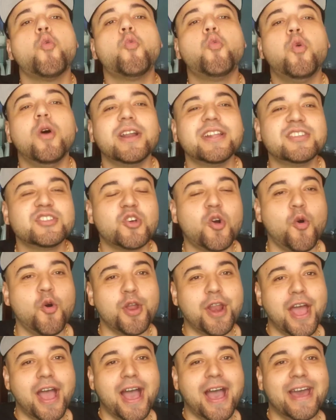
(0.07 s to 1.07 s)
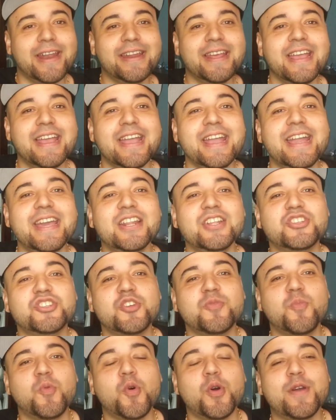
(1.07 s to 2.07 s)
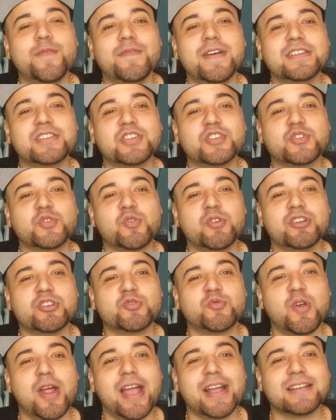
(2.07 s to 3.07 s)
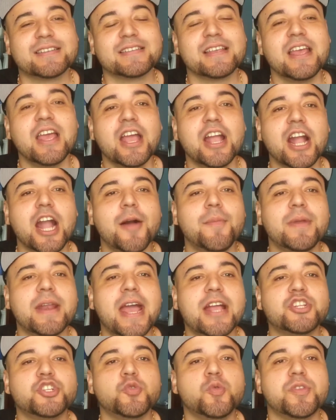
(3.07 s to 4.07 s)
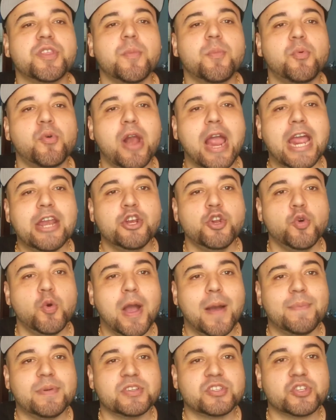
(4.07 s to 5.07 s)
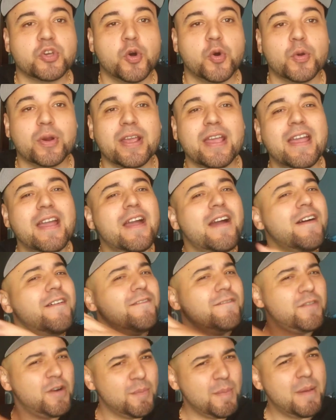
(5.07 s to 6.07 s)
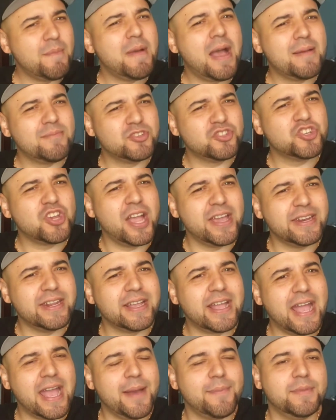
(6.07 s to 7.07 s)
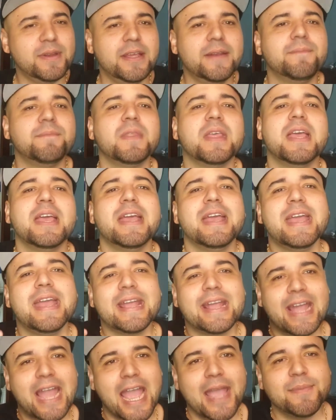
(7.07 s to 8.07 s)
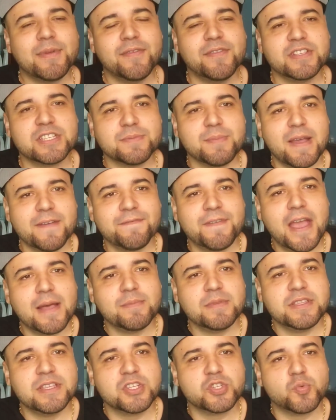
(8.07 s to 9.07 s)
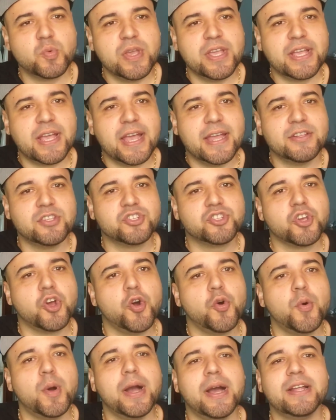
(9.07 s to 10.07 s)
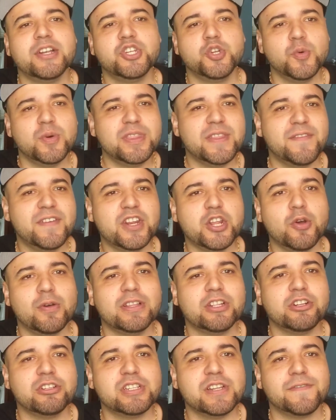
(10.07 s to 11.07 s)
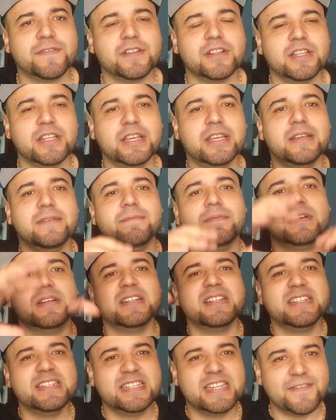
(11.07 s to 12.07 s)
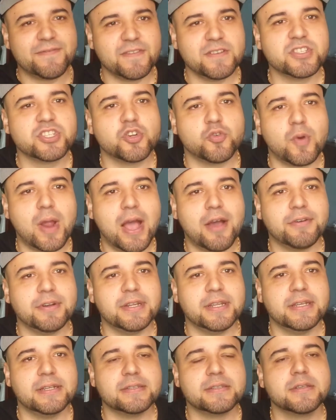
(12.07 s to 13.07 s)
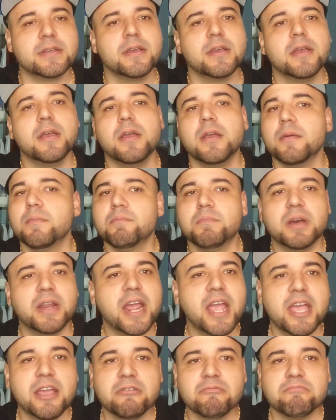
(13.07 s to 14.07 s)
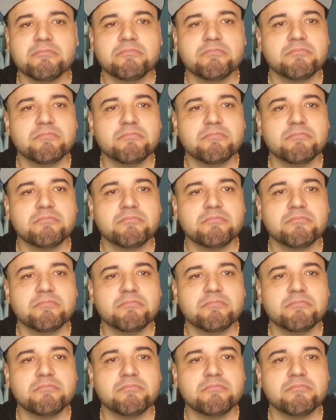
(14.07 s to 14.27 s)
What is going on? It is your boy Investosaurus Rex coming at you with a brand new episode from my mom's china cabinet. Came to visit my family this weekend, so doing the video a little differently, different surroundings, but hey,